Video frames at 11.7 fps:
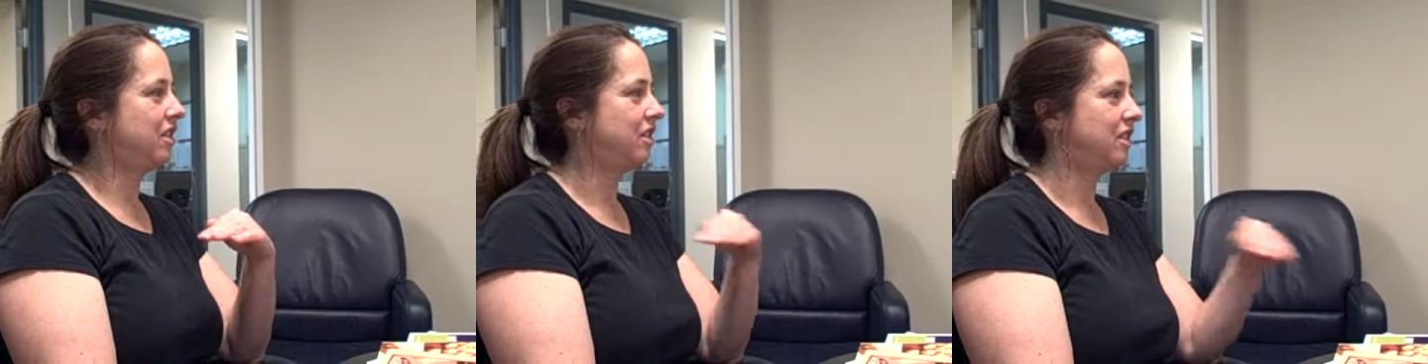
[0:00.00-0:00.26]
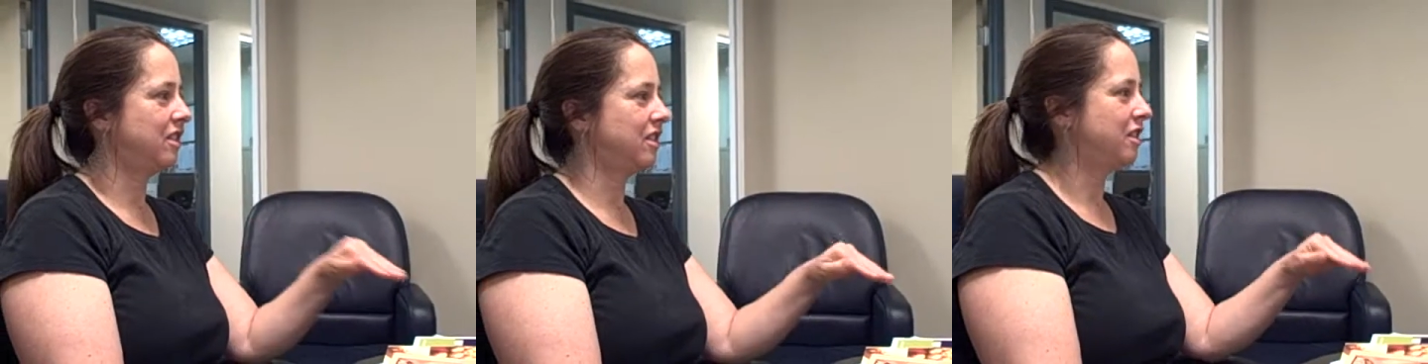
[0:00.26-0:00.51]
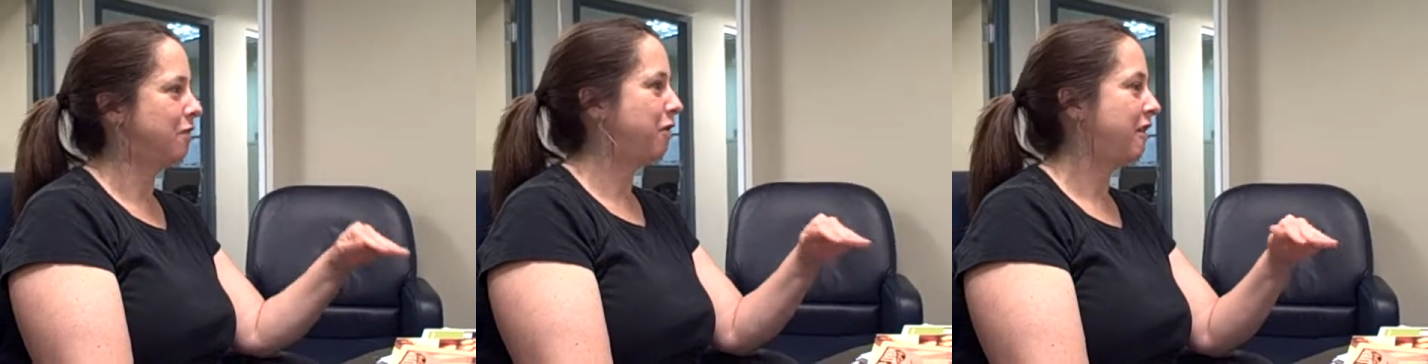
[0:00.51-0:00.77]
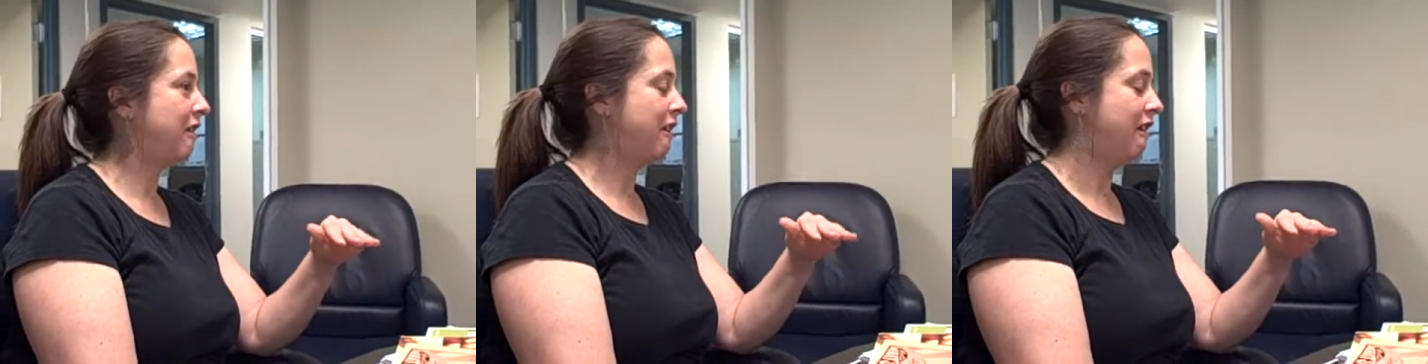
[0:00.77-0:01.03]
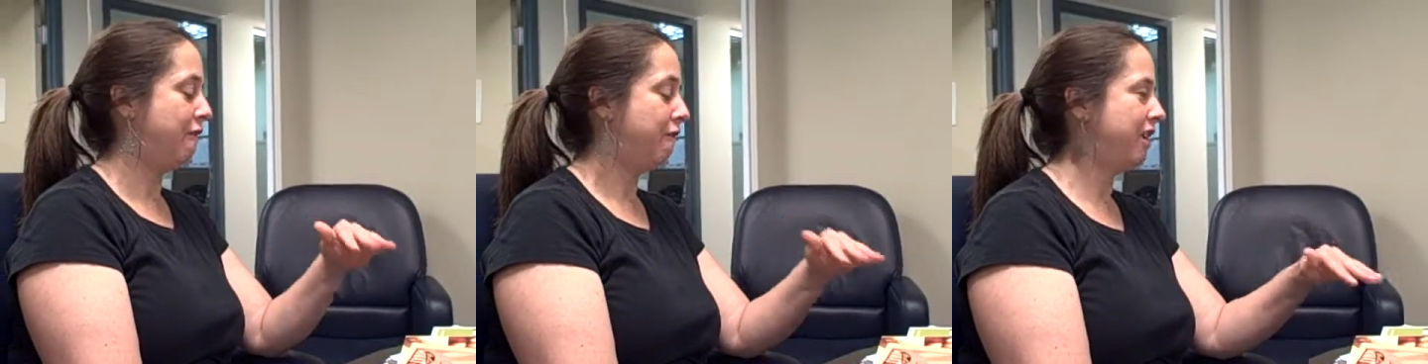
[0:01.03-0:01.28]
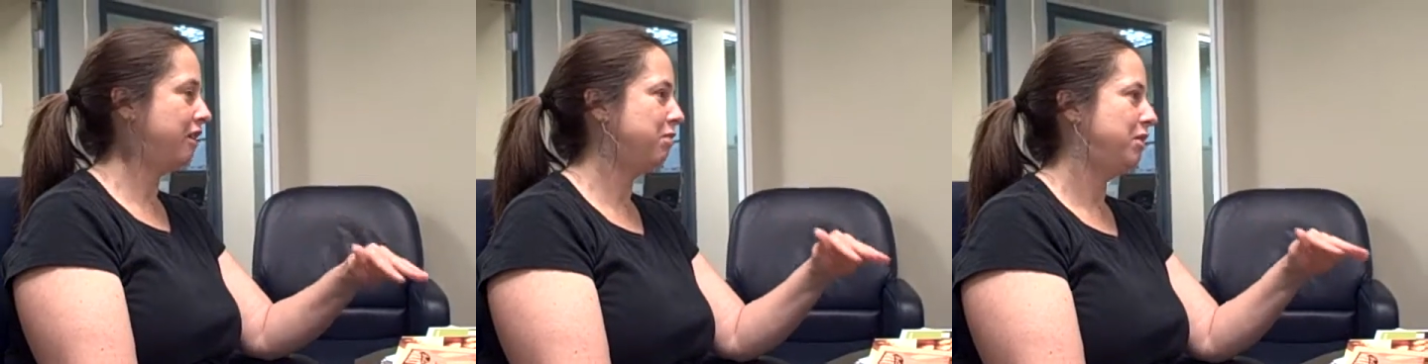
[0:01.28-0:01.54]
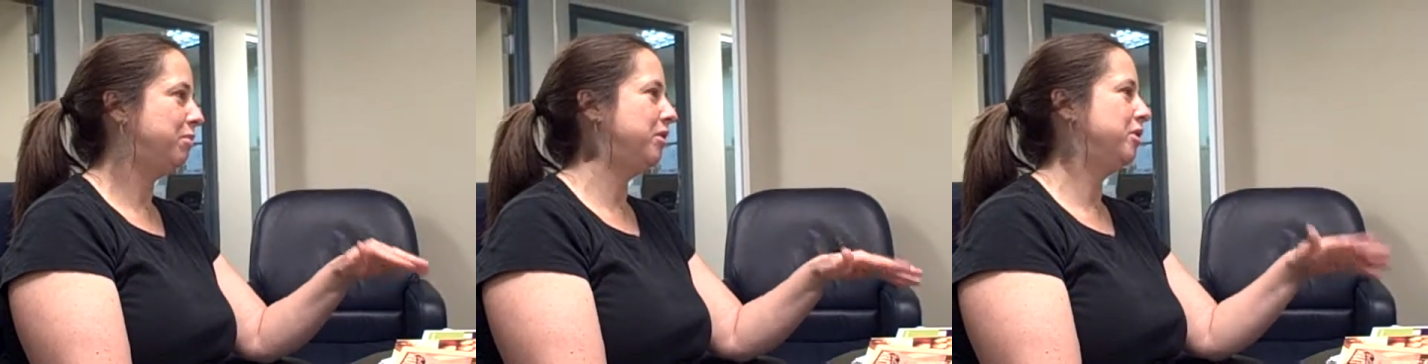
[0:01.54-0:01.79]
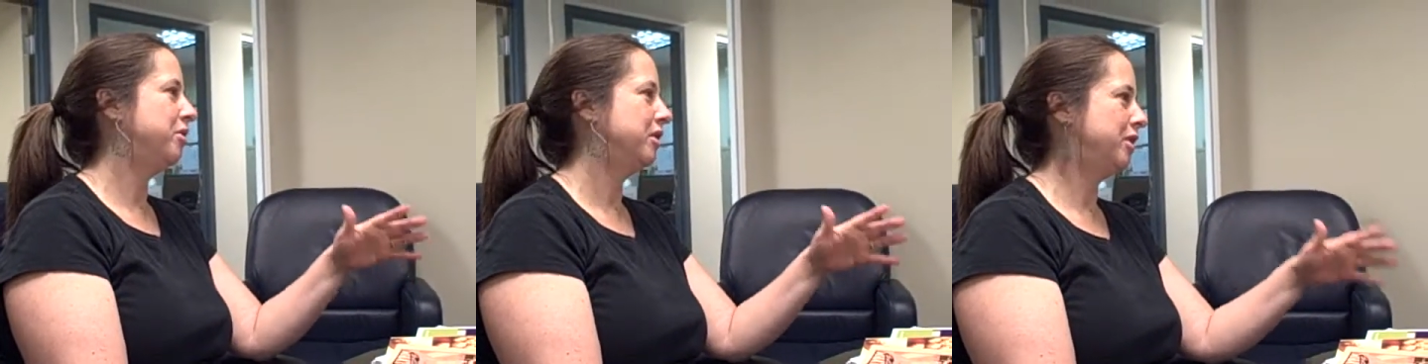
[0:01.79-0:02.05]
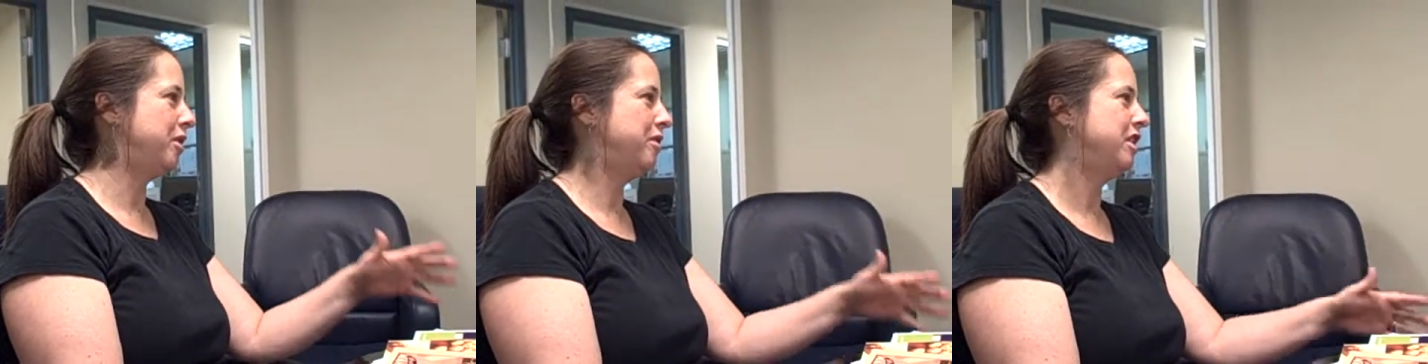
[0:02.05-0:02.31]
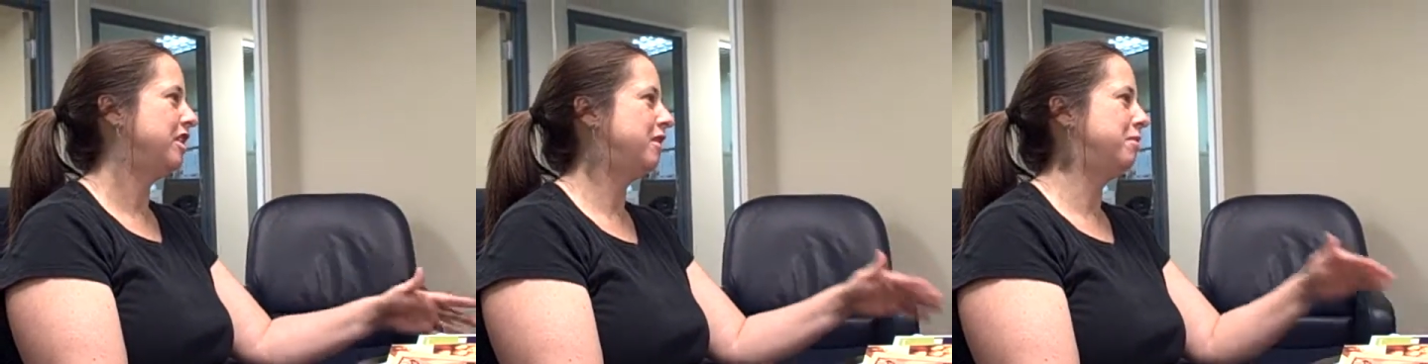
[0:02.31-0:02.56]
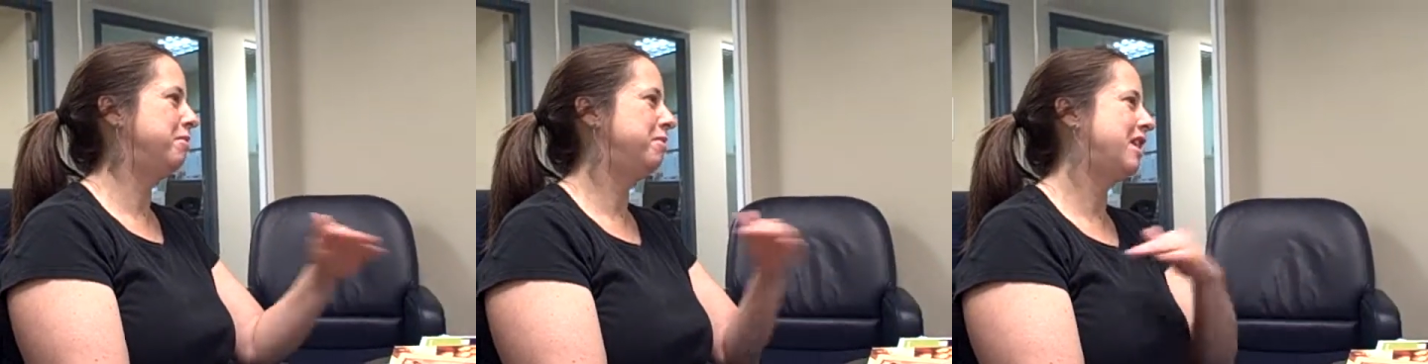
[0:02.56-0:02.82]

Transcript: just doesn't affect people who are low income.